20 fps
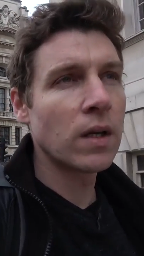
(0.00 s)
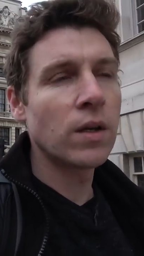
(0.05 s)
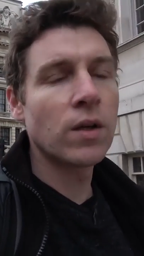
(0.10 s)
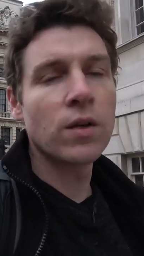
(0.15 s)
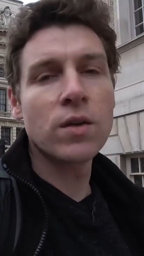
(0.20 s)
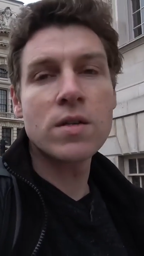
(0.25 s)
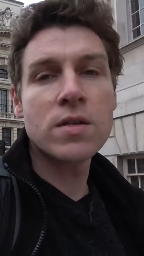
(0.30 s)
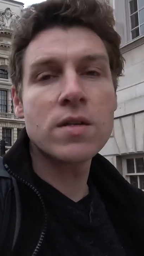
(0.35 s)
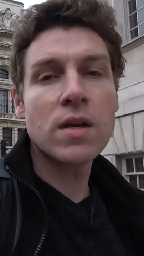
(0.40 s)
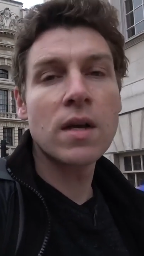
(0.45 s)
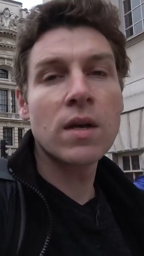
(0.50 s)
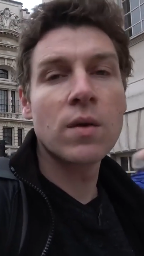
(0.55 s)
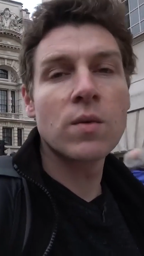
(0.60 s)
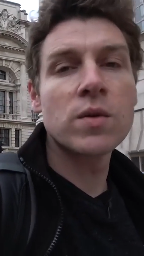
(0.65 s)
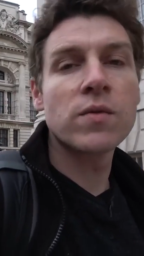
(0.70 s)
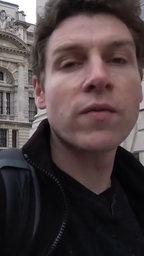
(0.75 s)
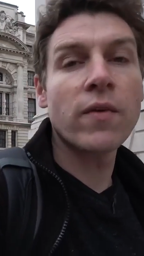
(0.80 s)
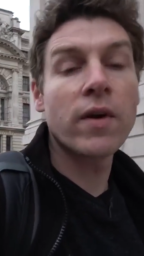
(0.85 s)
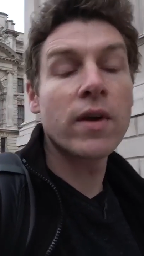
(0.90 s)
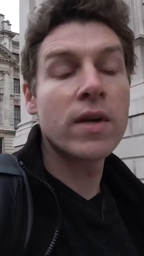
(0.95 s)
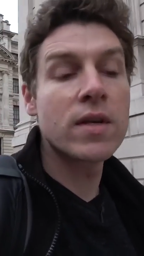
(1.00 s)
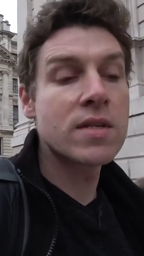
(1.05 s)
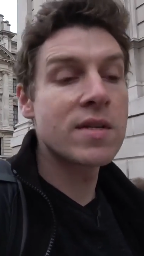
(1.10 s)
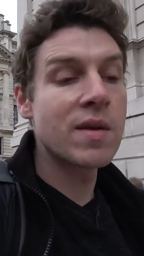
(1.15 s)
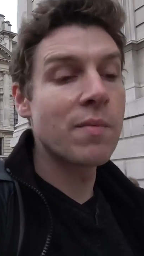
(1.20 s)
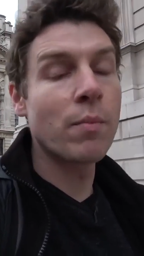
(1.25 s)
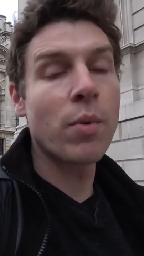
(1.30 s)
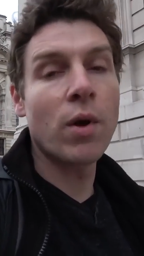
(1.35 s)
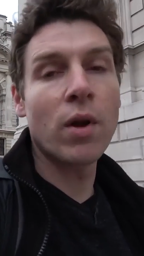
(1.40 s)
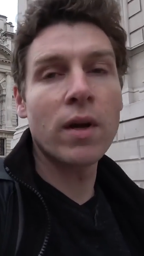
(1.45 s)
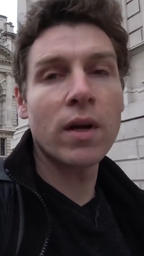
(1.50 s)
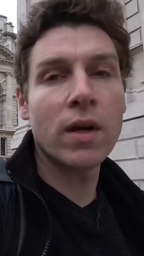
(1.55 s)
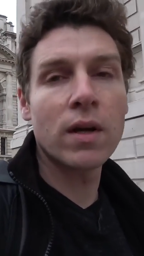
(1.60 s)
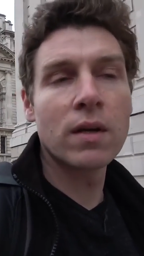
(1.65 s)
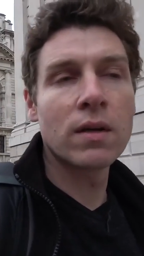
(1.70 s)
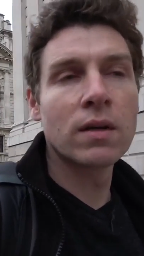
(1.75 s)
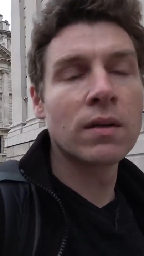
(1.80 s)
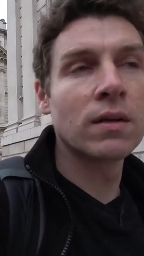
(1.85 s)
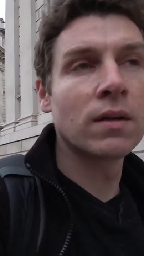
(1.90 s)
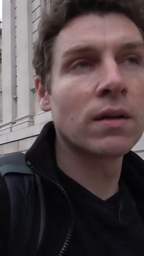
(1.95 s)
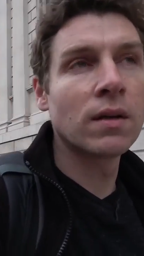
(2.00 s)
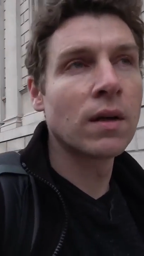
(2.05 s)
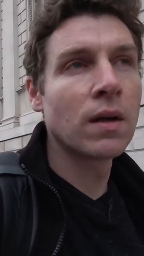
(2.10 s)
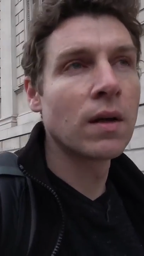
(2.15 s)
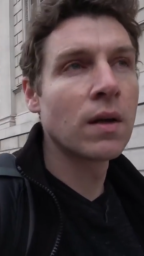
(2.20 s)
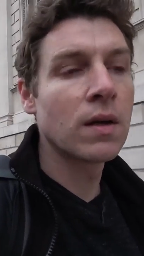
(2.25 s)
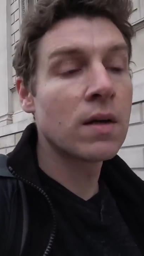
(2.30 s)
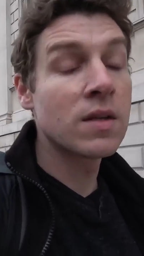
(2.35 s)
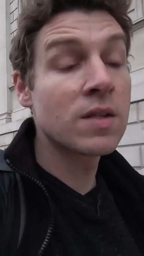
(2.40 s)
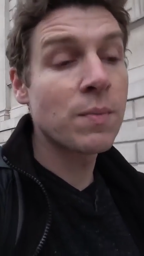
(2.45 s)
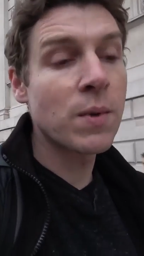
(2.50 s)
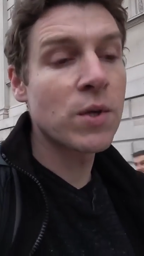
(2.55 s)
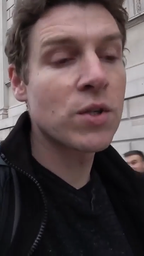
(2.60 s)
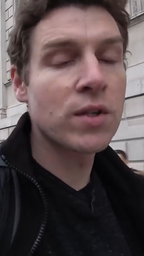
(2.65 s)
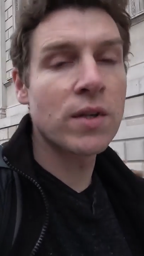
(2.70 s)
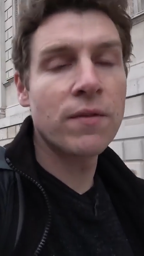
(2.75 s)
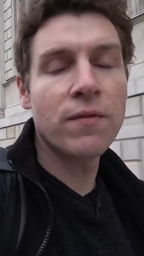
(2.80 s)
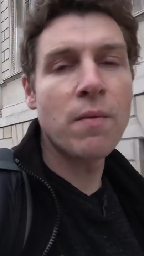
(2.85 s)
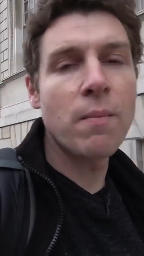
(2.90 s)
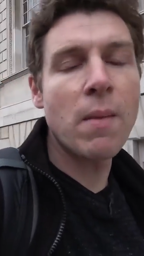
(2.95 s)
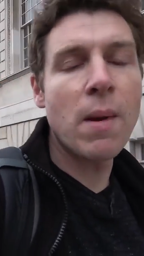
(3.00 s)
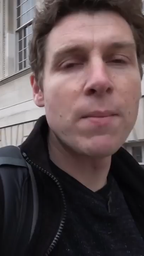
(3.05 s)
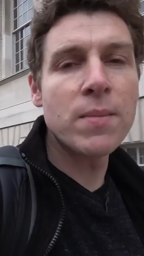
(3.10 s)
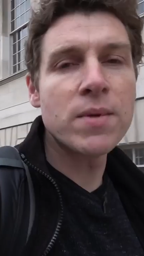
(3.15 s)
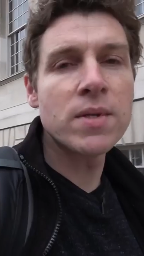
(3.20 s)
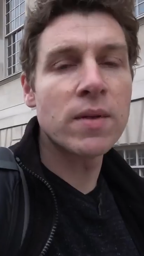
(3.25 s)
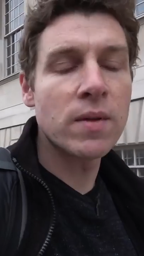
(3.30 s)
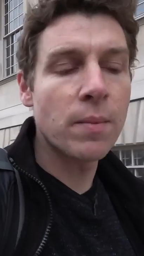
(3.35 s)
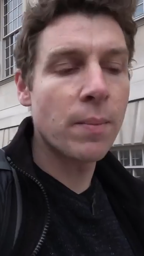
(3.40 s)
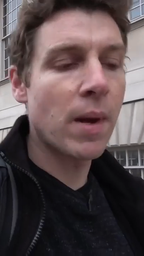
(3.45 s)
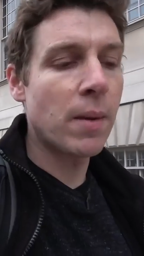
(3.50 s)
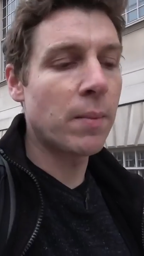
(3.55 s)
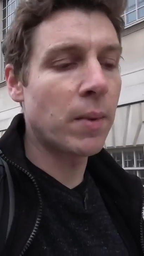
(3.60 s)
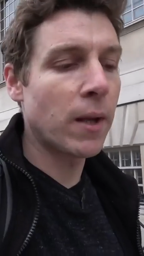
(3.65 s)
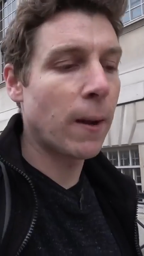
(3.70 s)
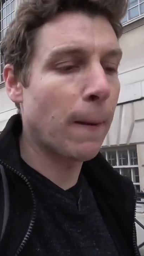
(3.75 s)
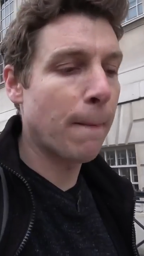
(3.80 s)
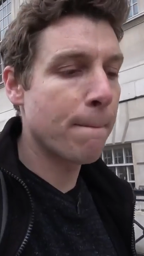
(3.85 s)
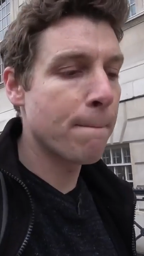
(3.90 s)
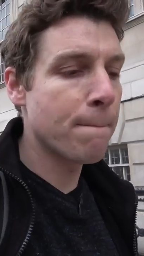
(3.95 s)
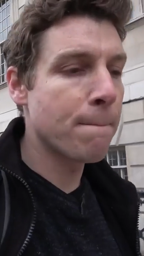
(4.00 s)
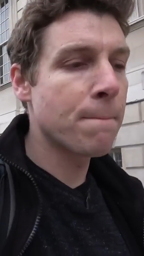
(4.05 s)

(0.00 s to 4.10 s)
you could say it was very symbolic, especially for members of the public.